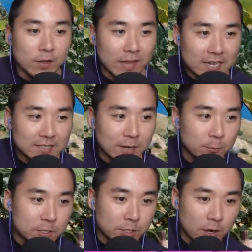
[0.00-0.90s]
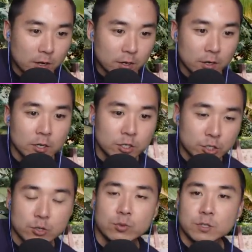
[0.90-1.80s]
Last time we saw her,
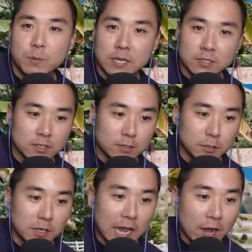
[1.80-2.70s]
she was basically